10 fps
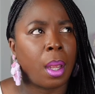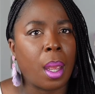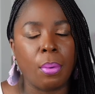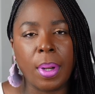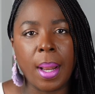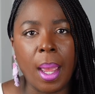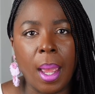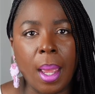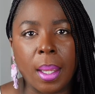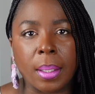I would
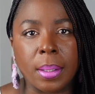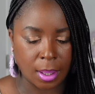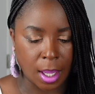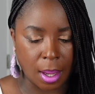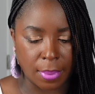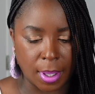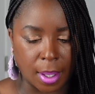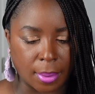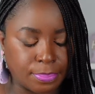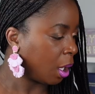not. I would
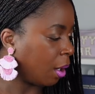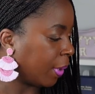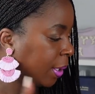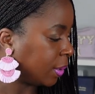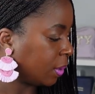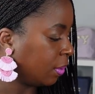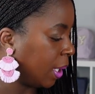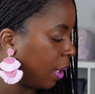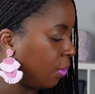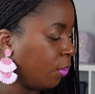not. All right. So
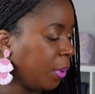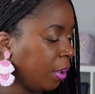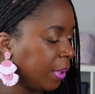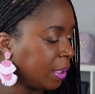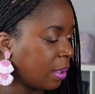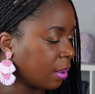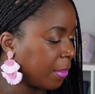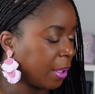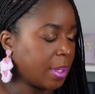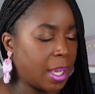now we already talked
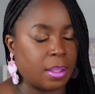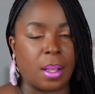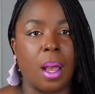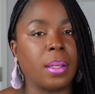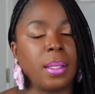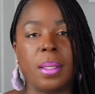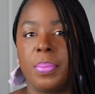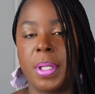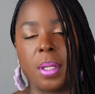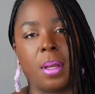about that. Y'all can kill
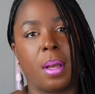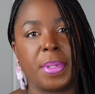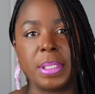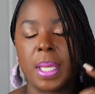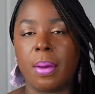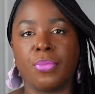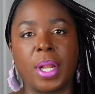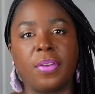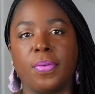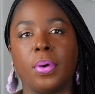me in the comments. I'm
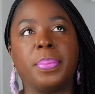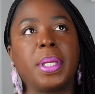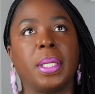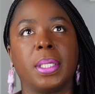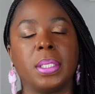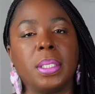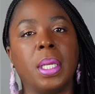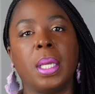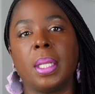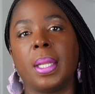ready for it because,
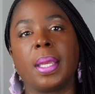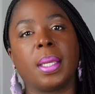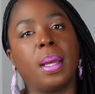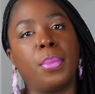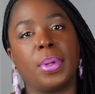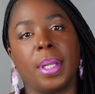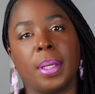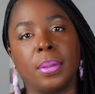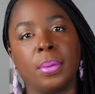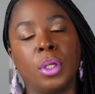like, come on
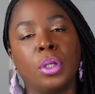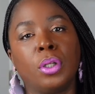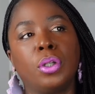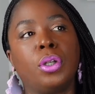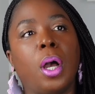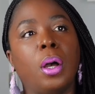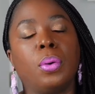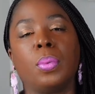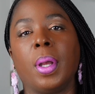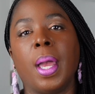now.
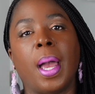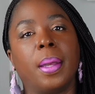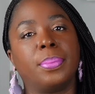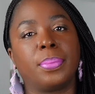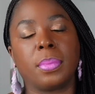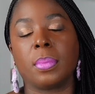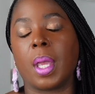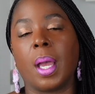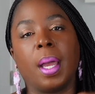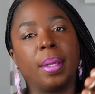Y'all,
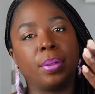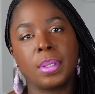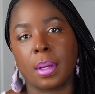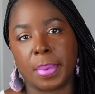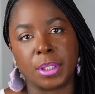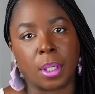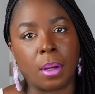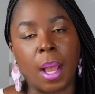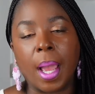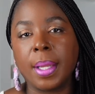I ain't going to talk about
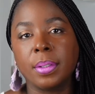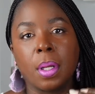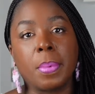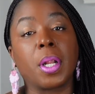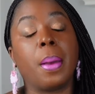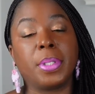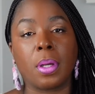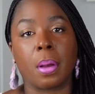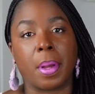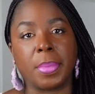y'all. I ain't going to talk about, I'm going to
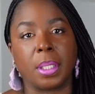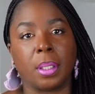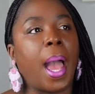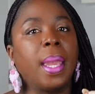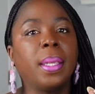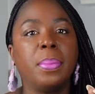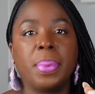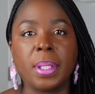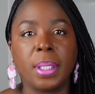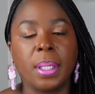talk about me. I can
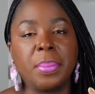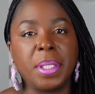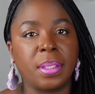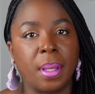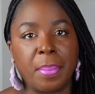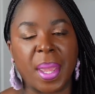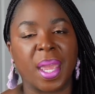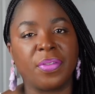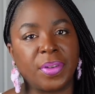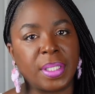barely commit to a man for